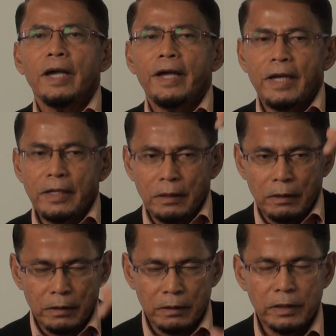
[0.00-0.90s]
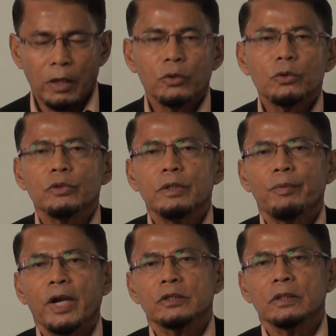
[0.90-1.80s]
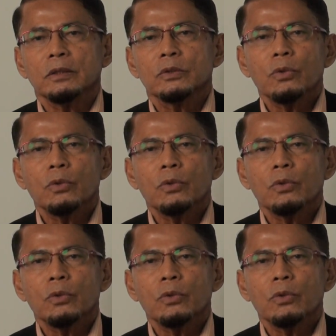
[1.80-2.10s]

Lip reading: and then they go to depression.